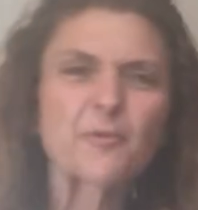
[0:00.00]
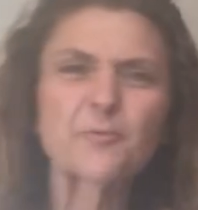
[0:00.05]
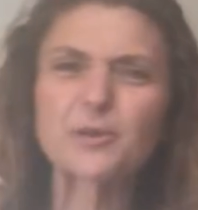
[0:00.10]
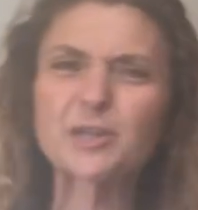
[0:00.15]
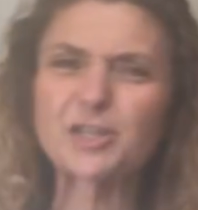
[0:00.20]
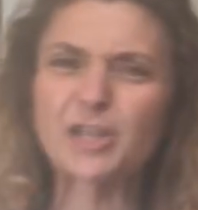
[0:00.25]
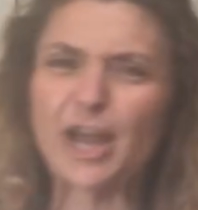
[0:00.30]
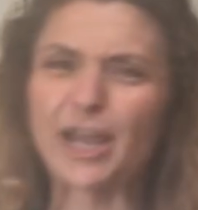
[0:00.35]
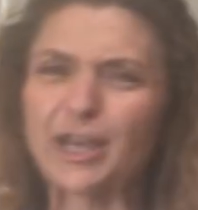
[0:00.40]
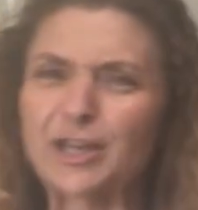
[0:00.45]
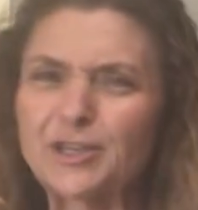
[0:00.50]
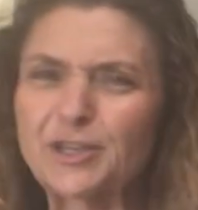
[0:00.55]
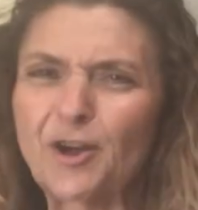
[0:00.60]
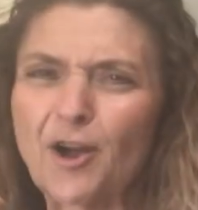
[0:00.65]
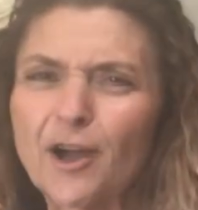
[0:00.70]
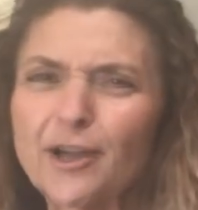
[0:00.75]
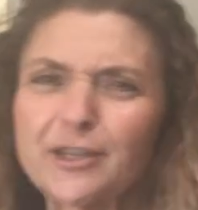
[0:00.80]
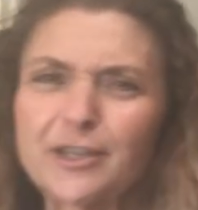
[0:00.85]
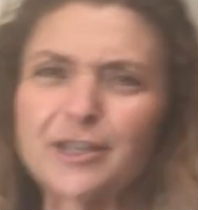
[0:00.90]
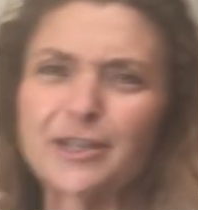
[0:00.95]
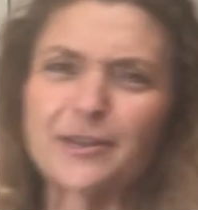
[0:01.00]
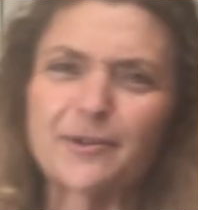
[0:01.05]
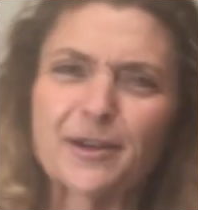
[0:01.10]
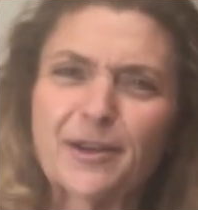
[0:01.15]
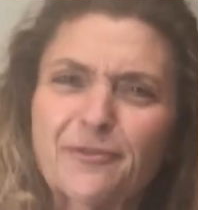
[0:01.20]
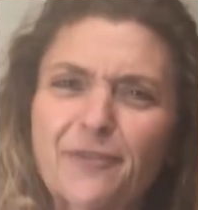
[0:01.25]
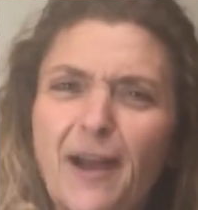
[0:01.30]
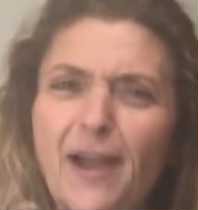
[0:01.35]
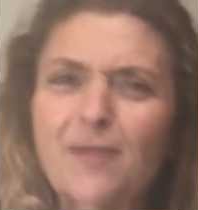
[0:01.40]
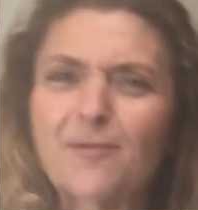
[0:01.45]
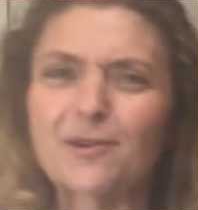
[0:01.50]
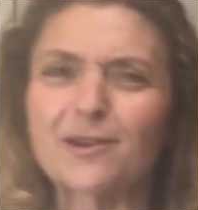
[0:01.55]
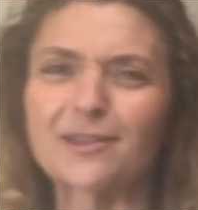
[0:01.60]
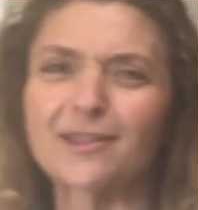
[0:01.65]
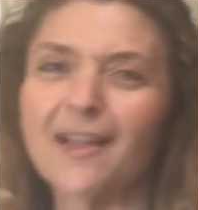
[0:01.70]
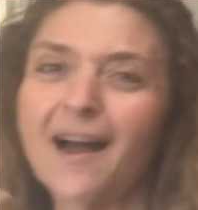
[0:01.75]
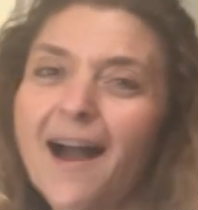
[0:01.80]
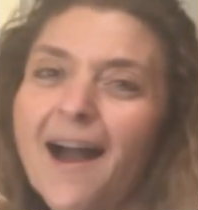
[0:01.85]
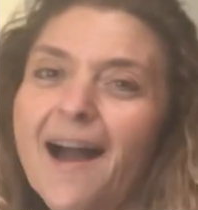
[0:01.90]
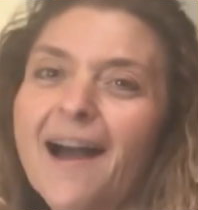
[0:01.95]
I wish I could talk to you. If I were
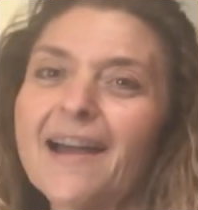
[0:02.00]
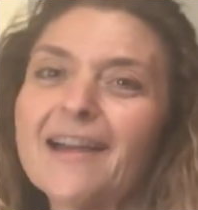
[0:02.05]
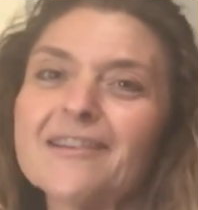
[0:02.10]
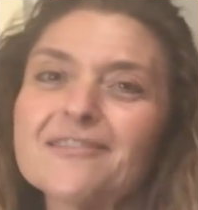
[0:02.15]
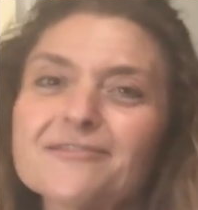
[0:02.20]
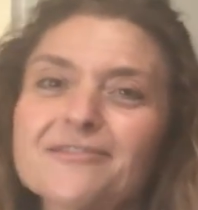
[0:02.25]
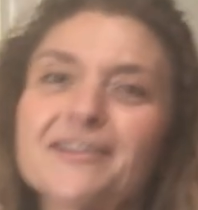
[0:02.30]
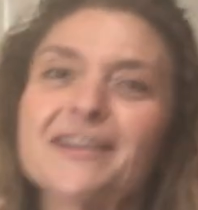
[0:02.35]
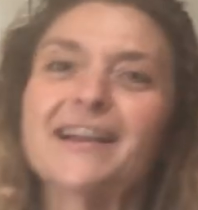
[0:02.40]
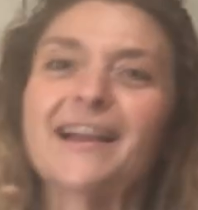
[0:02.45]
live,